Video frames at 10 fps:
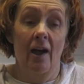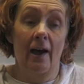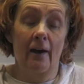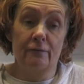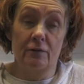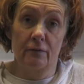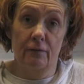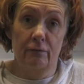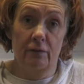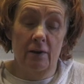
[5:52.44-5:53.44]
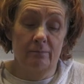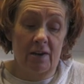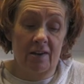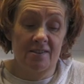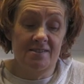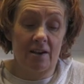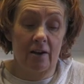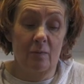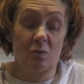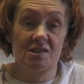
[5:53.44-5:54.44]
After the 15 minutes,
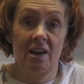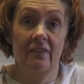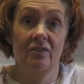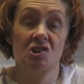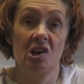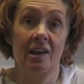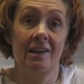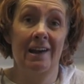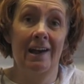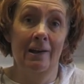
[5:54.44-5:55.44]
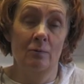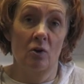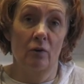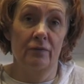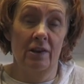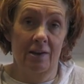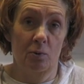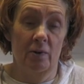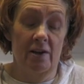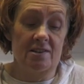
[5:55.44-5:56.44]
I will take the chicken out of the
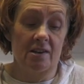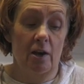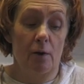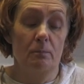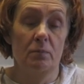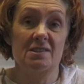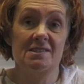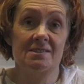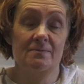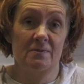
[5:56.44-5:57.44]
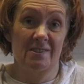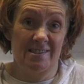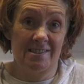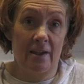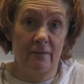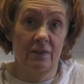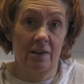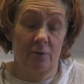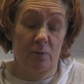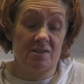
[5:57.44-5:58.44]
liquid, but save the
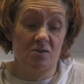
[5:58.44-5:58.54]
liquid.